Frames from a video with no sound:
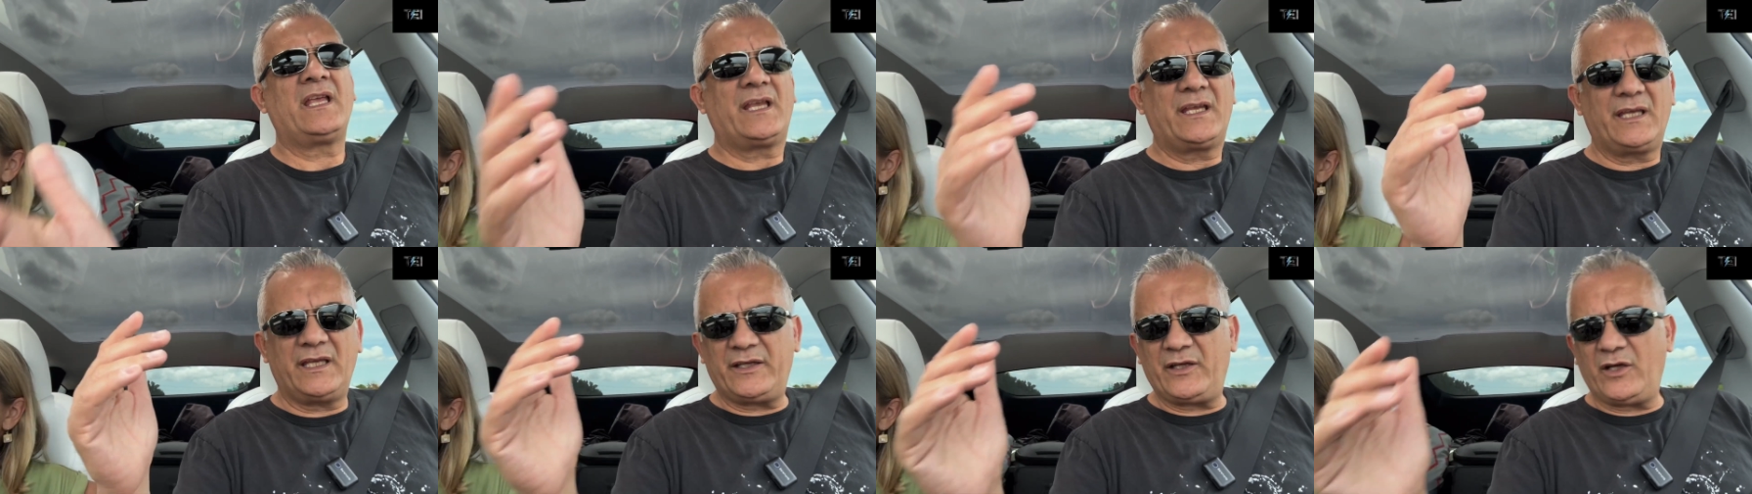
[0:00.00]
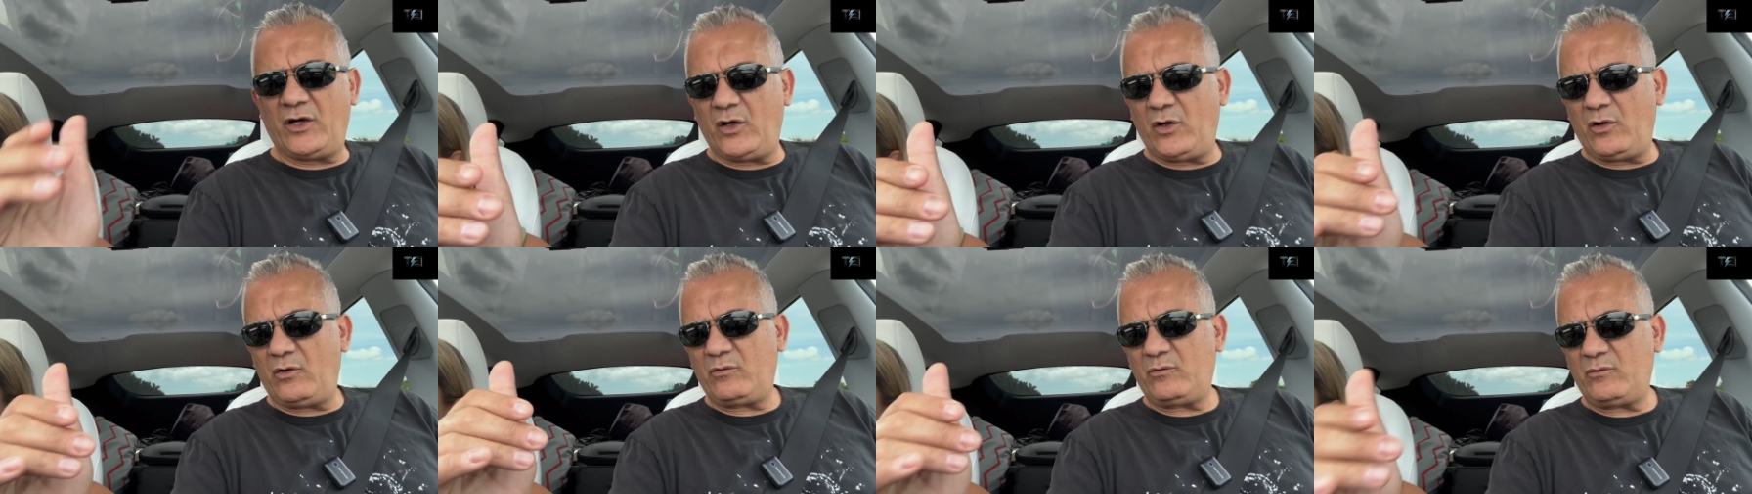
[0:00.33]

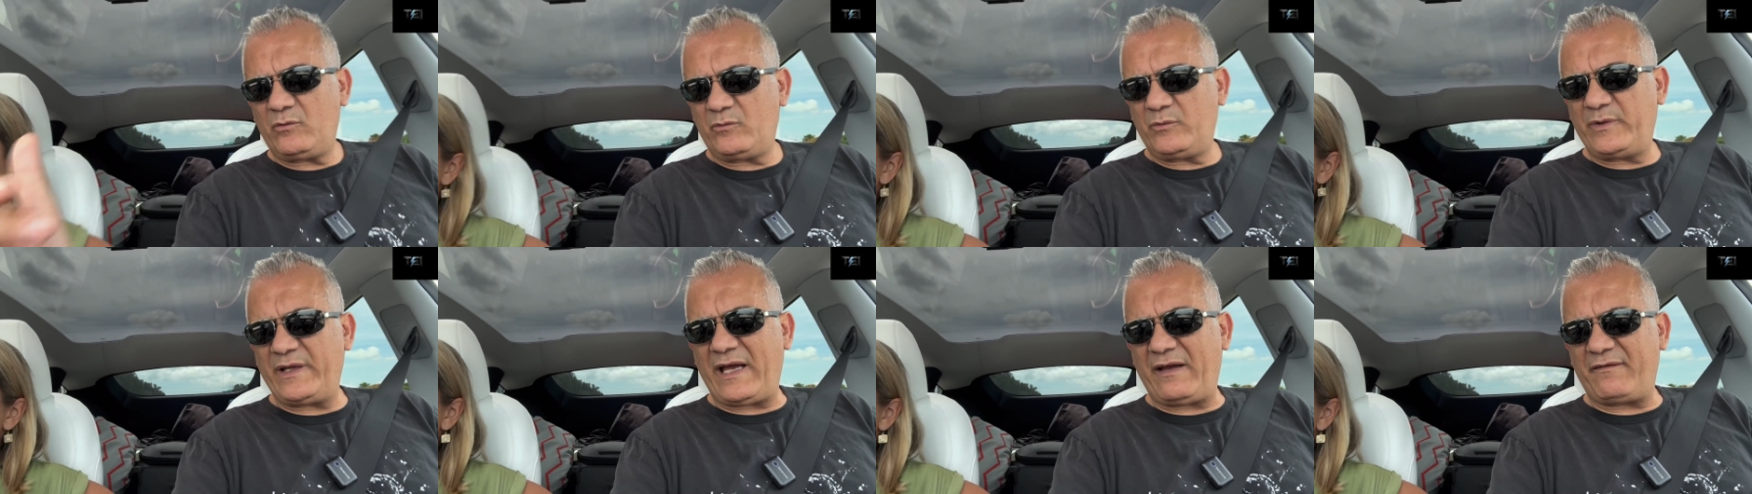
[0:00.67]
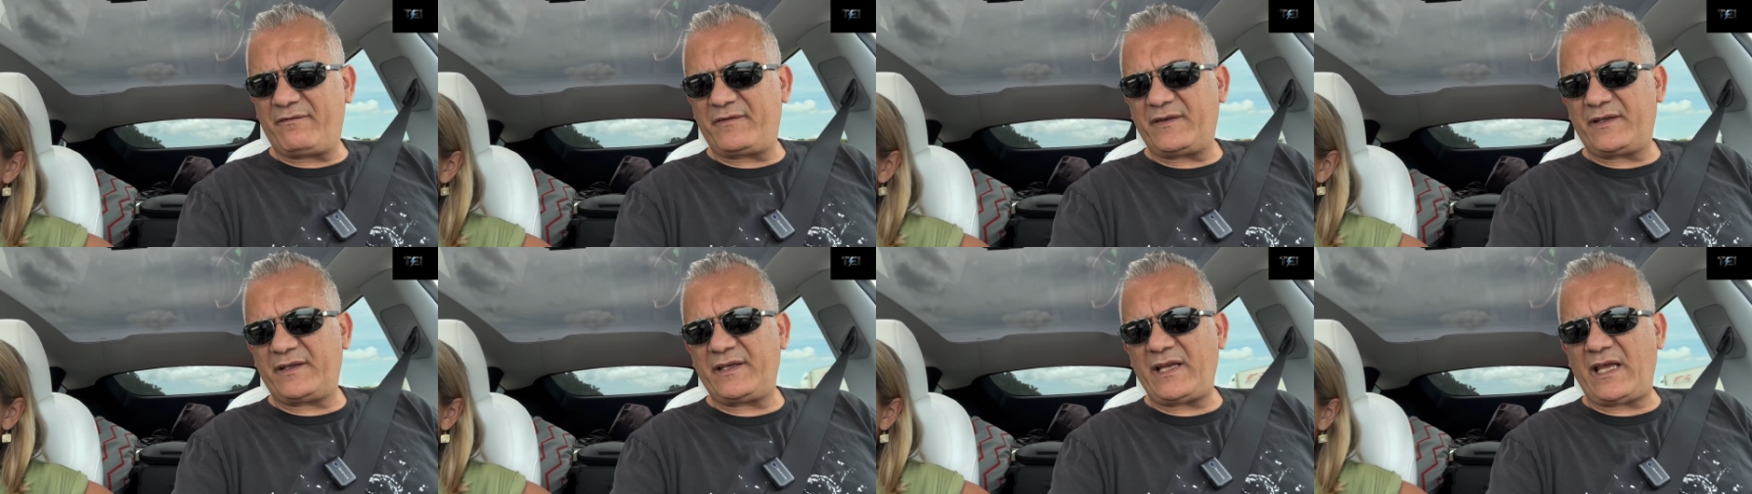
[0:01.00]
We
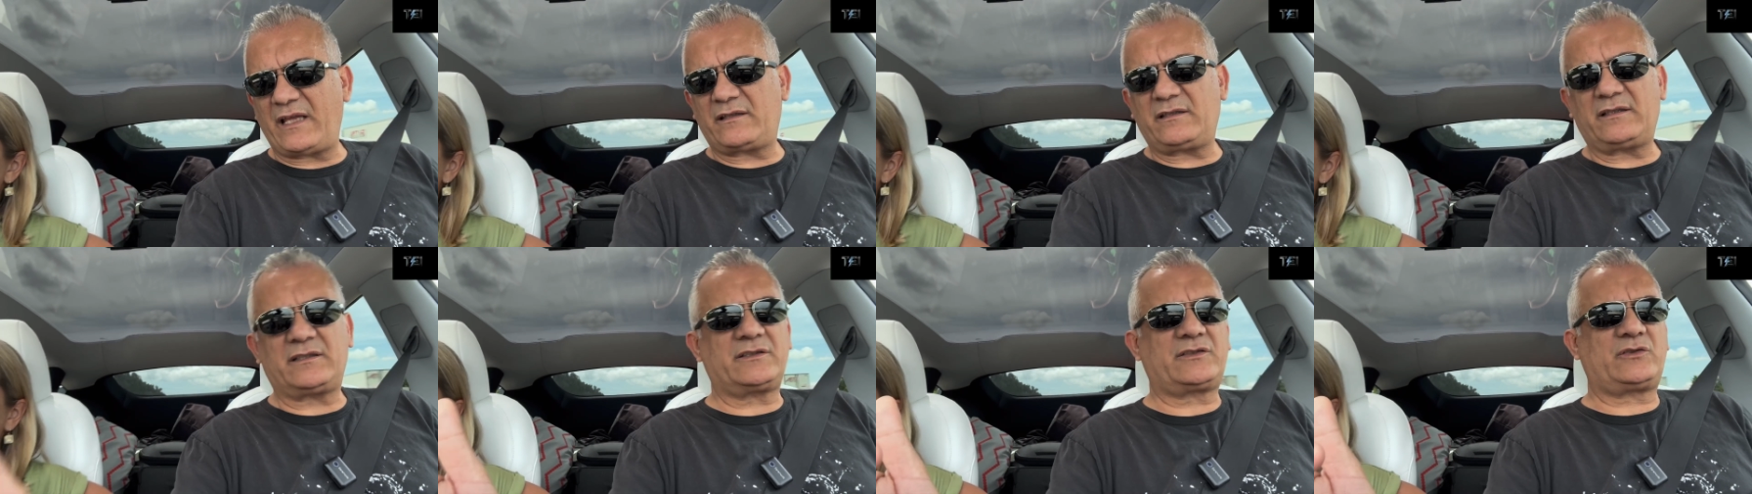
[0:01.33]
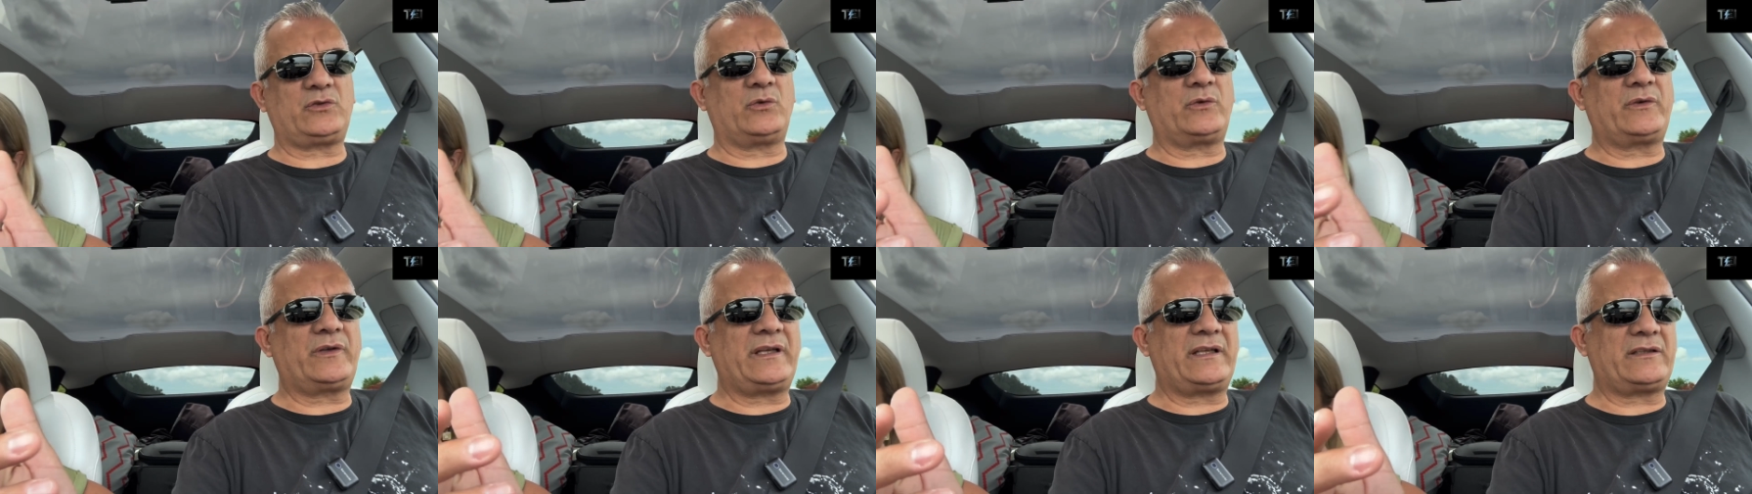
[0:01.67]
have another
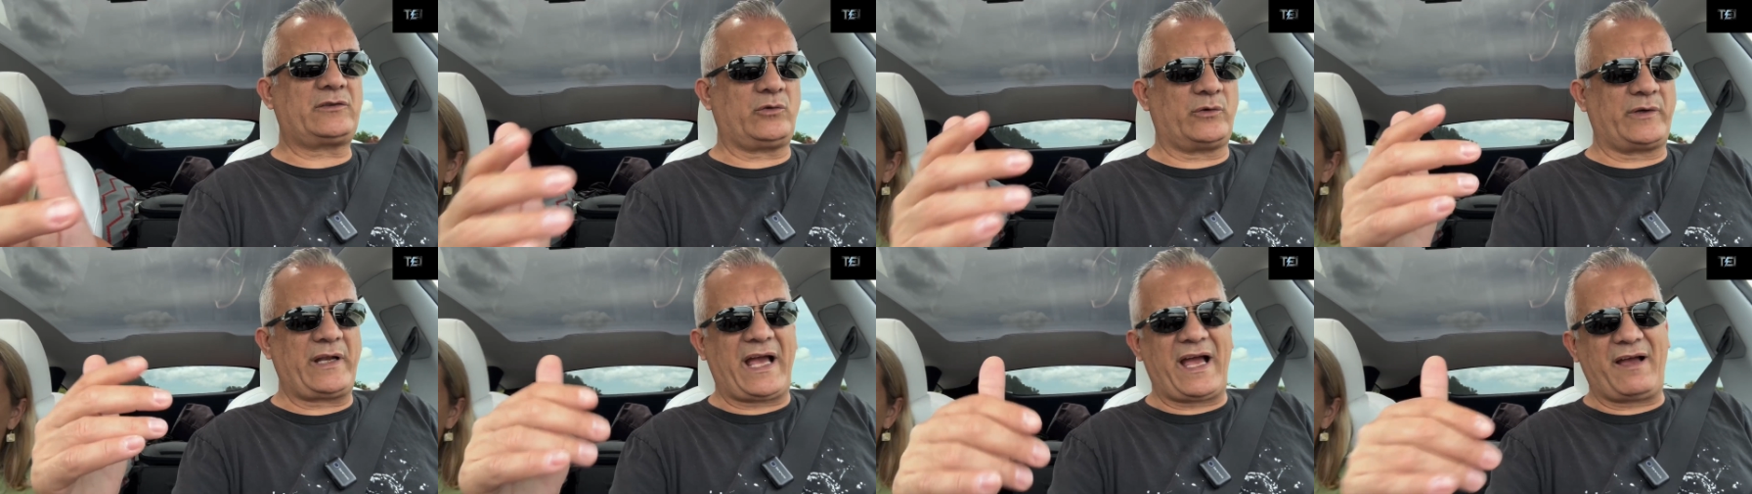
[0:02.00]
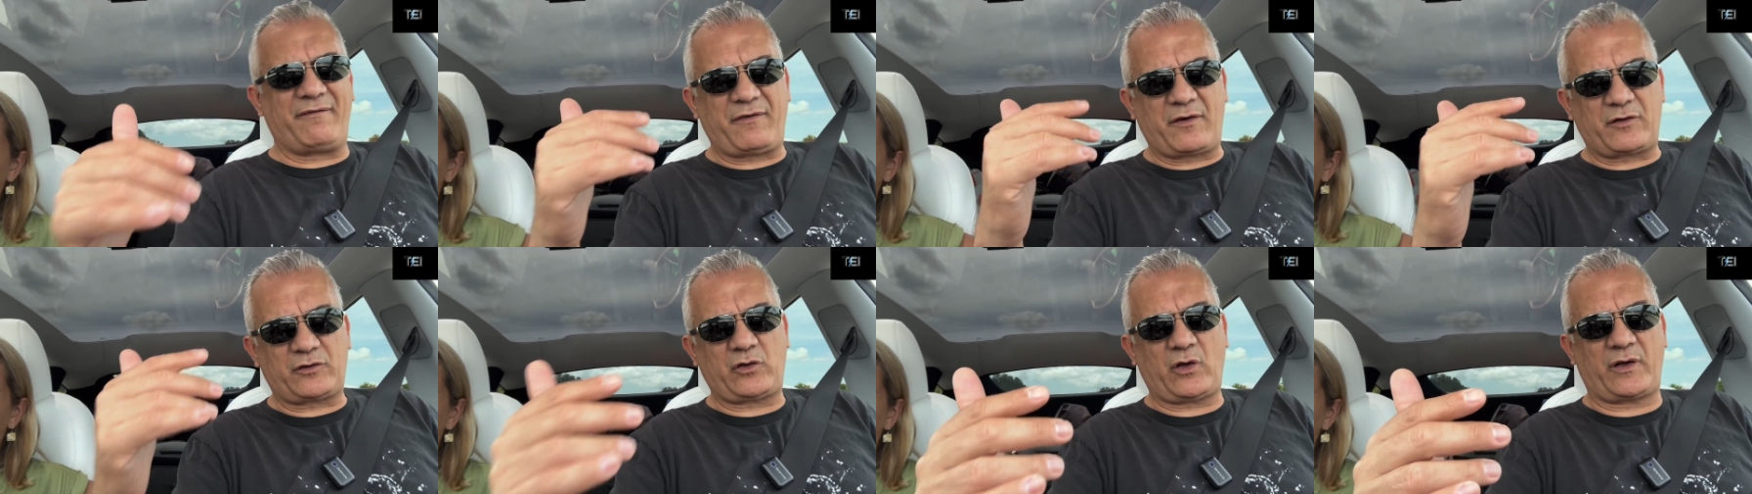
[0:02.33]
2.5
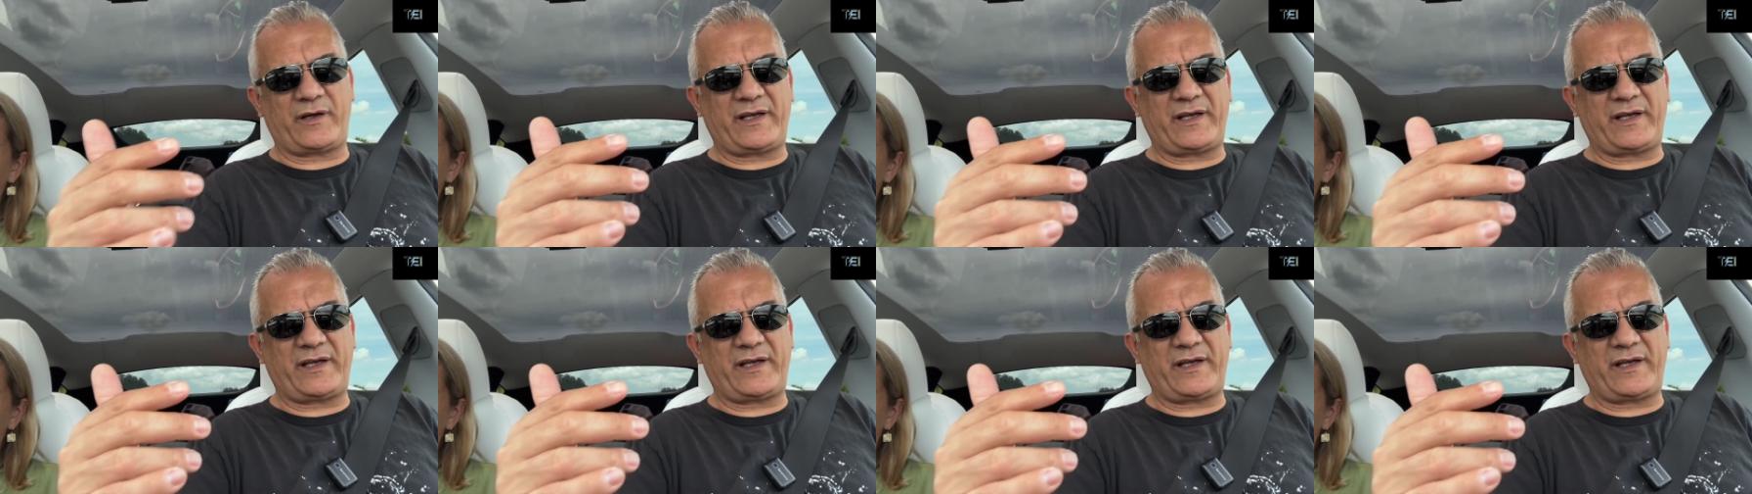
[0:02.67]
hours to